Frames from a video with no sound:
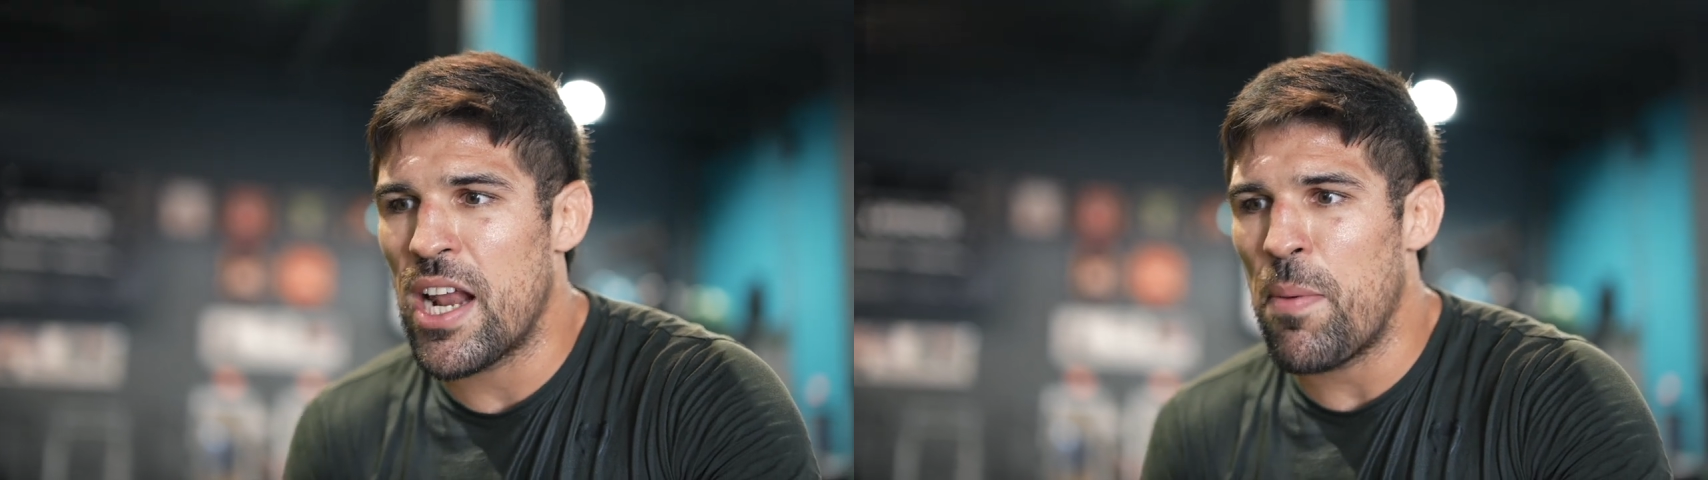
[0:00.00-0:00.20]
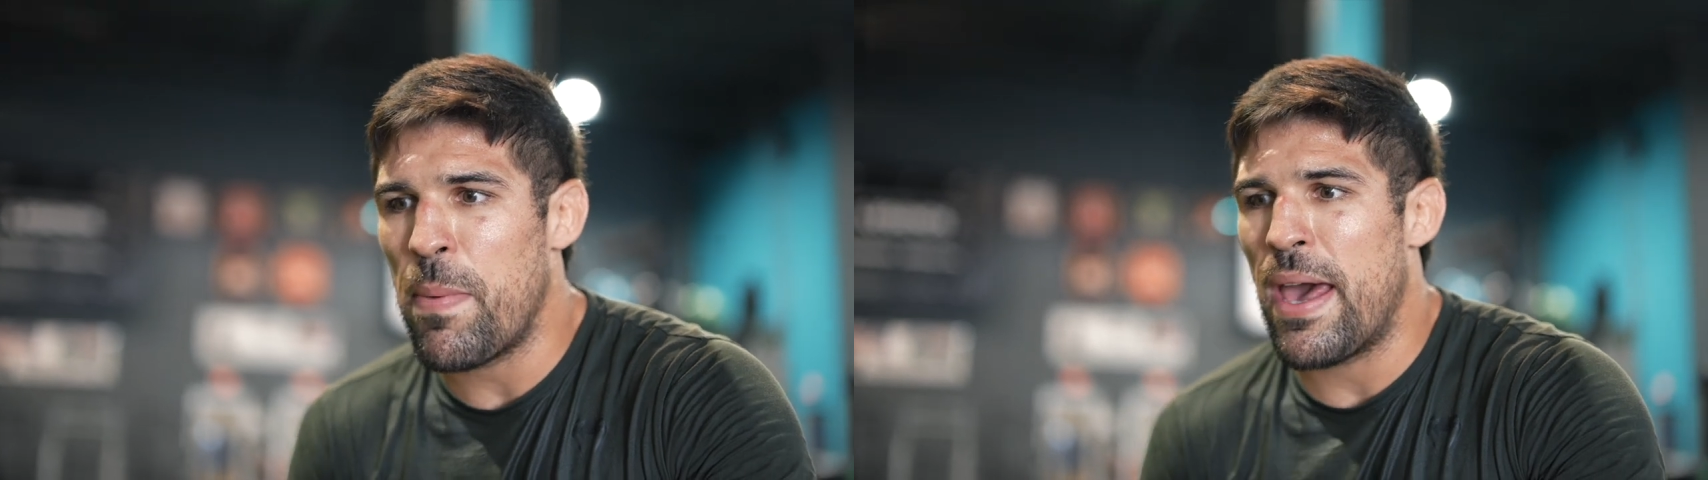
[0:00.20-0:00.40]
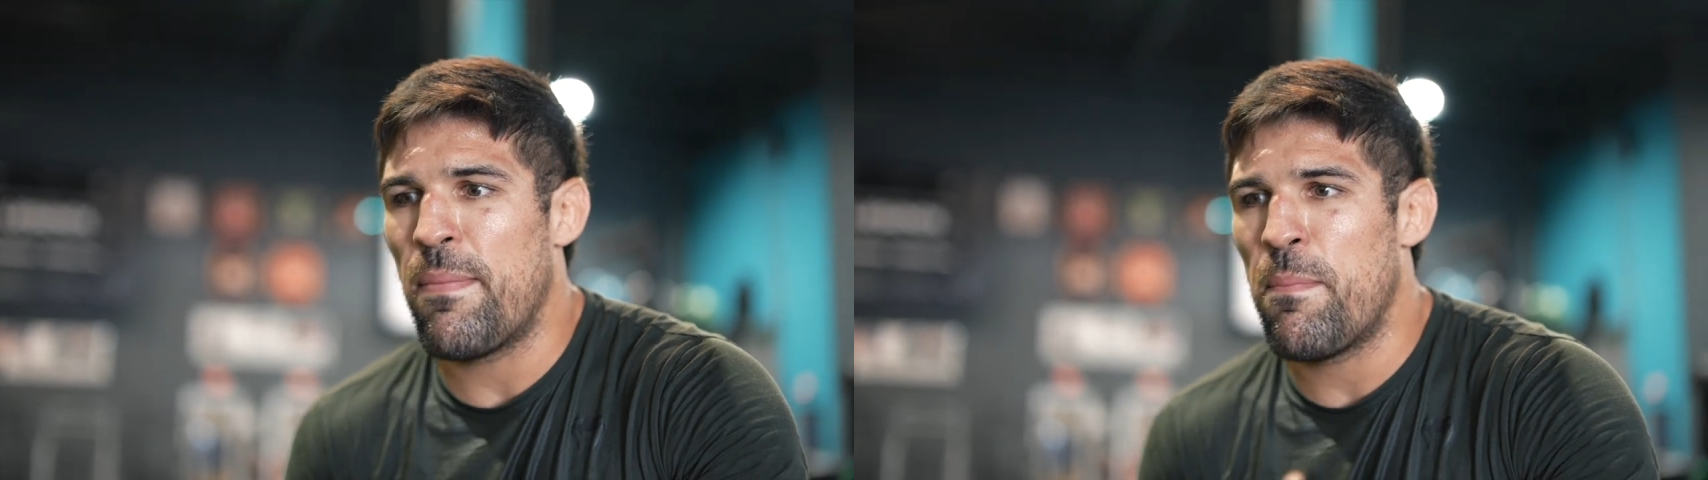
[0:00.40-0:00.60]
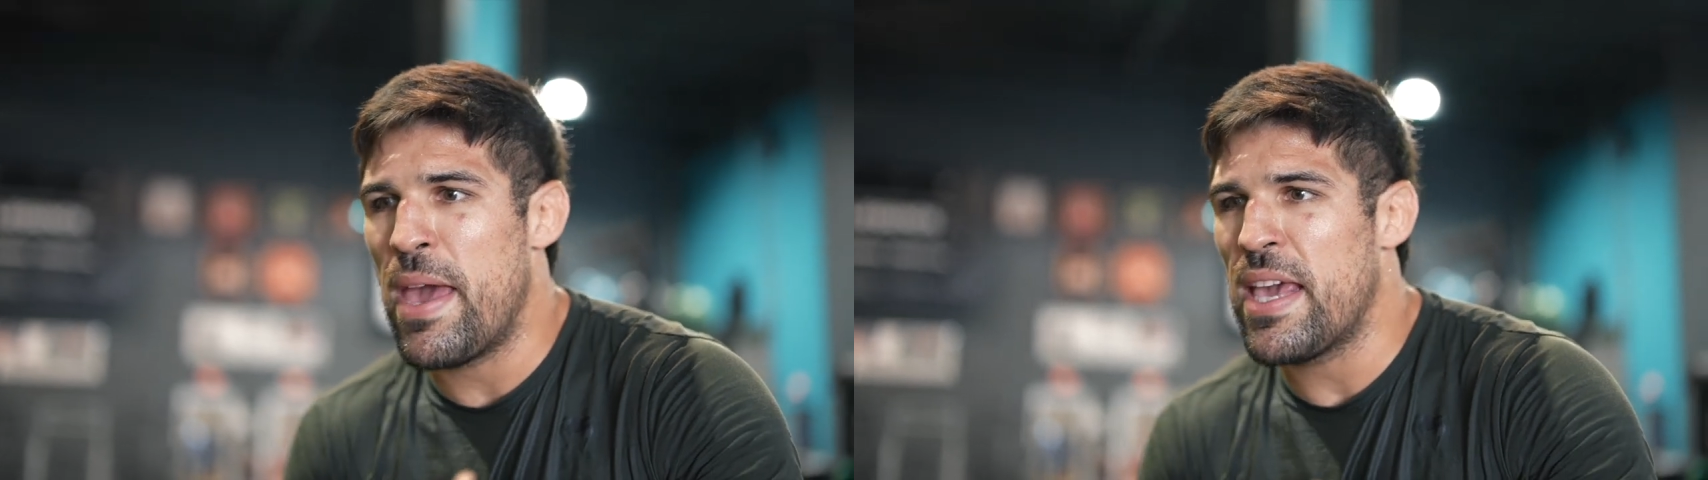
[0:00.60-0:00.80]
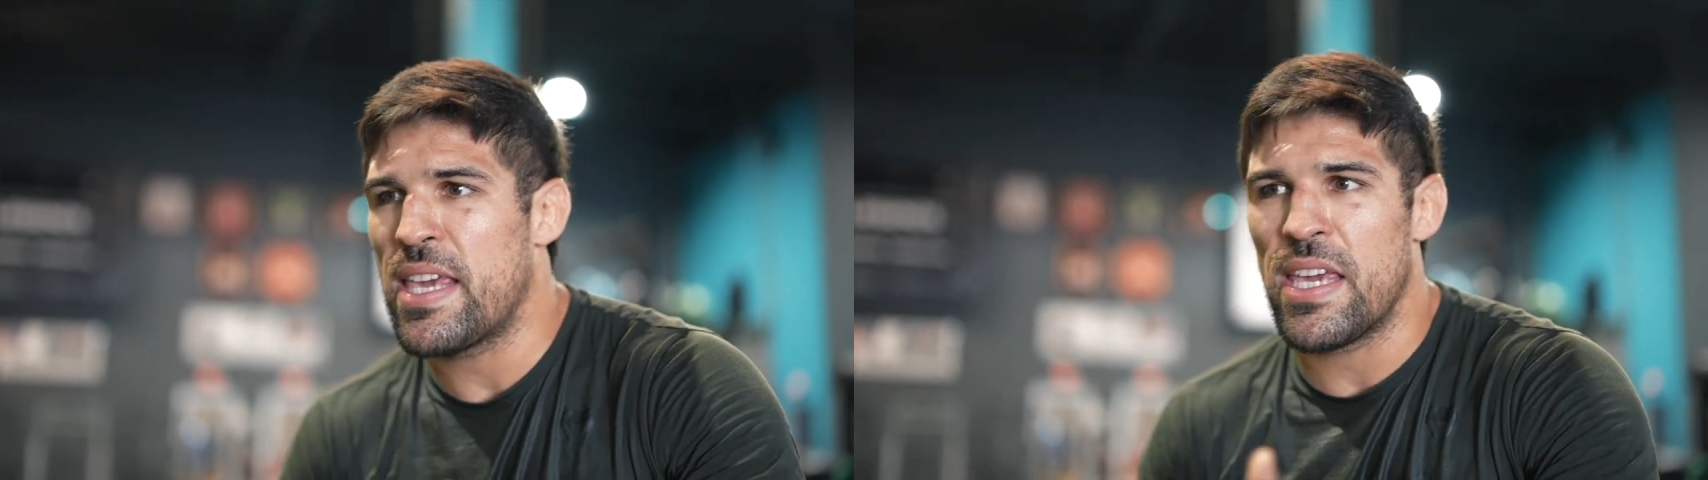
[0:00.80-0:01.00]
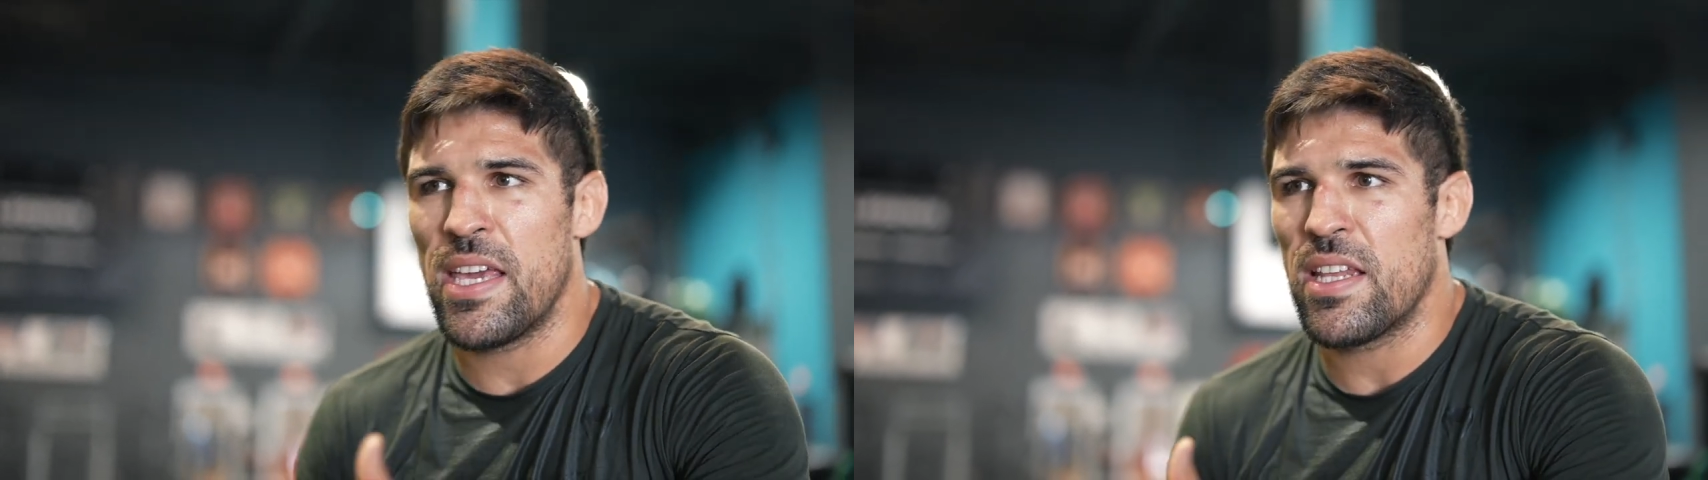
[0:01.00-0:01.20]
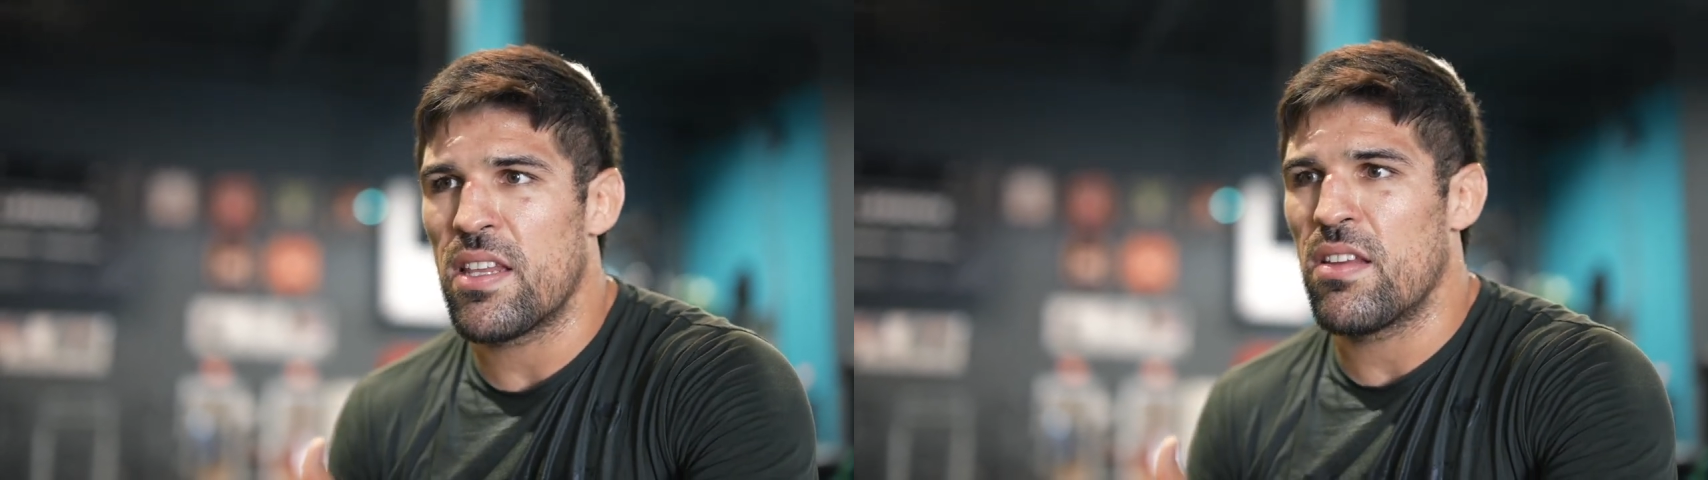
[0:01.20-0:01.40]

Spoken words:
up and making it,